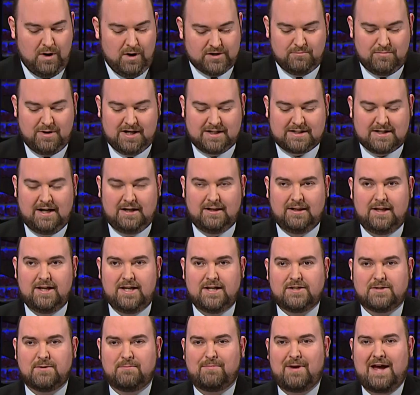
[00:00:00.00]
Western Buckeye
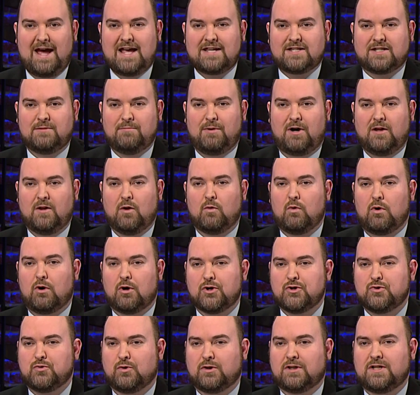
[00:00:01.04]
League's basketball
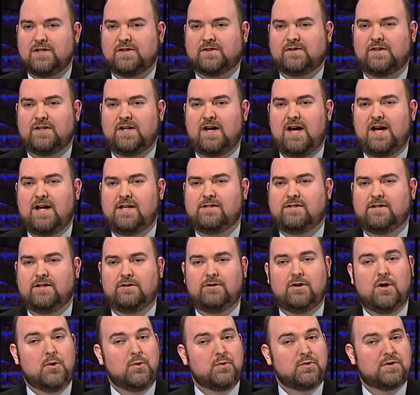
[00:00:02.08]
awards released today, and
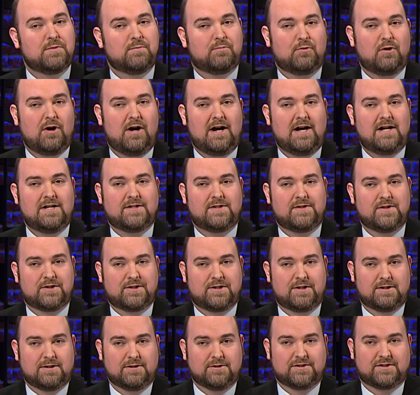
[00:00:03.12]
to no surprise on the
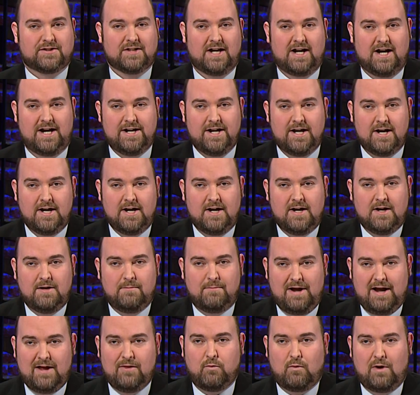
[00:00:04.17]
girls' side,
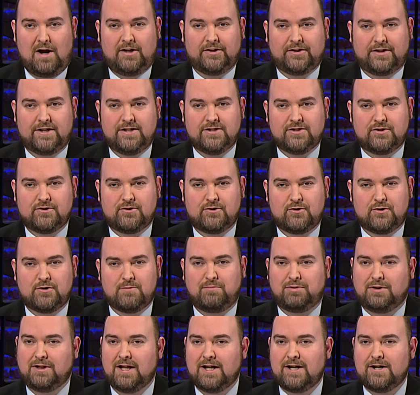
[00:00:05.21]
Bath Wild Kittens
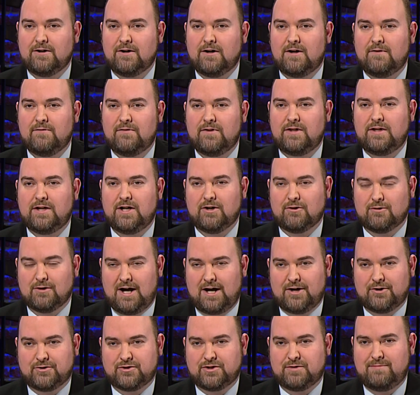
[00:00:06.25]
earned Player of the
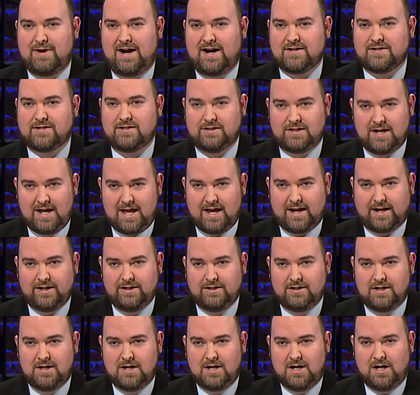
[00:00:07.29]
Year honors in Madison
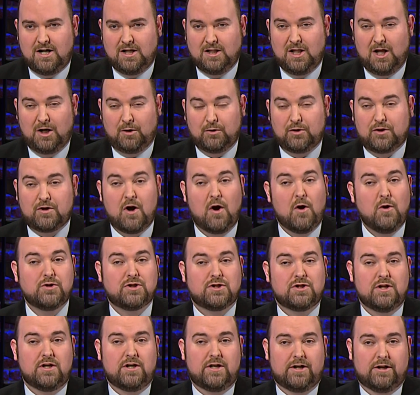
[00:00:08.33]
Dakin, along with
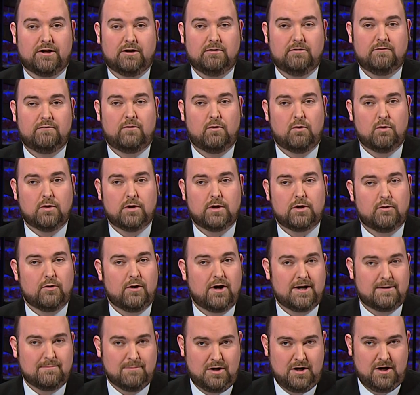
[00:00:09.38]
Coach of the Year for
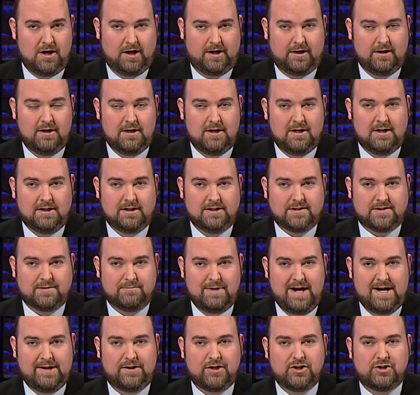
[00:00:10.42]
Greg Mock.
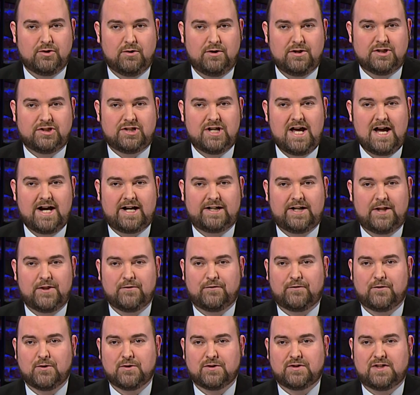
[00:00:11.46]
Alyssa Manley joins Dakin
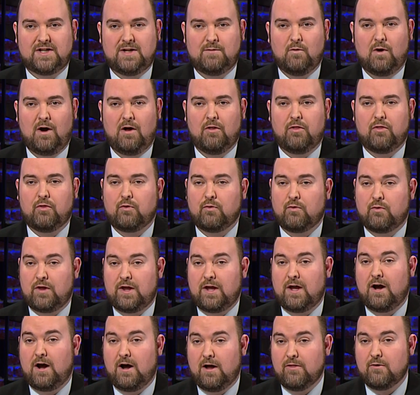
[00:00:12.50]
on the first team, while
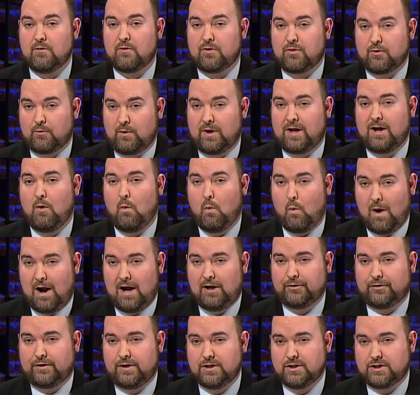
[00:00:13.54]
the other three
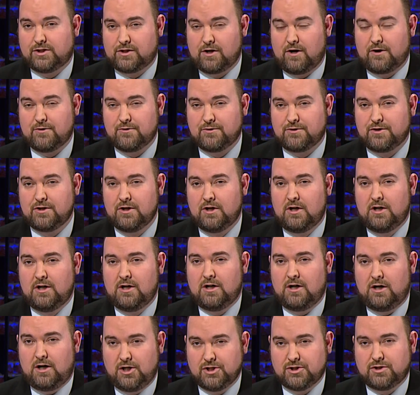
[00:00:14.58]
Wild Kittens starters
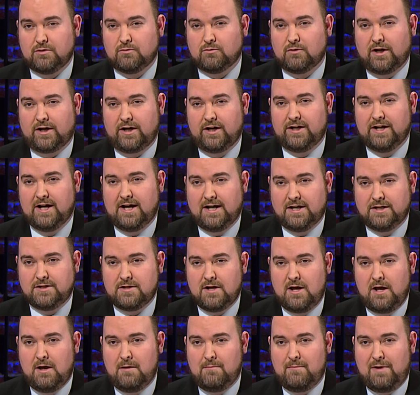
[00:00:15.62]
also
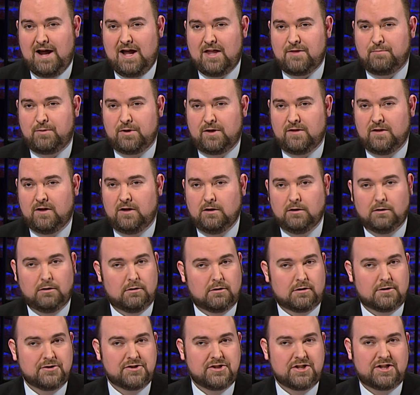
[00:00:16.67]
recognized. Bath putting the
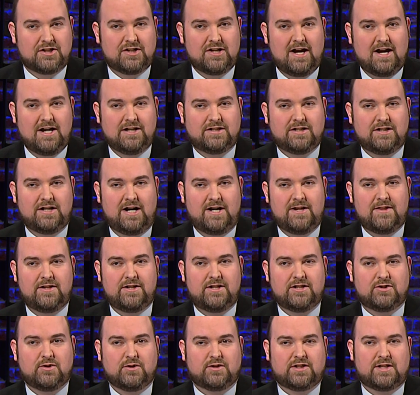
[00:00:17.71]
laurels aside tonight in
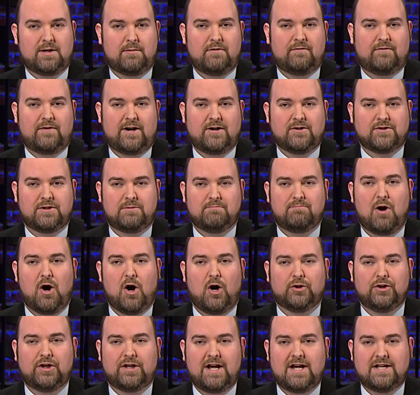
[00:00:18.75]
the district semifinals in
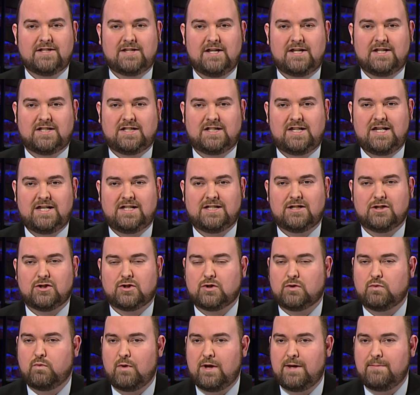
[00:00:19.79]
Paulding as they seek to
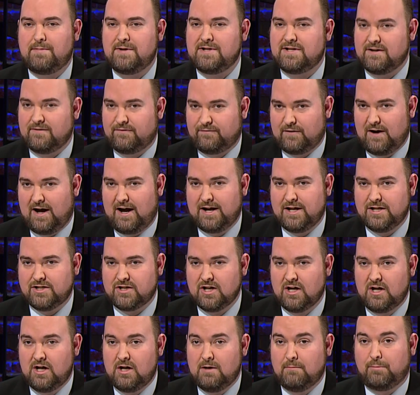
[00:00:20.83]
sweep
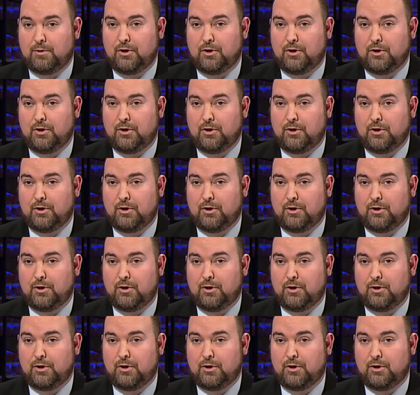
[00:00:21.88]
Defiance.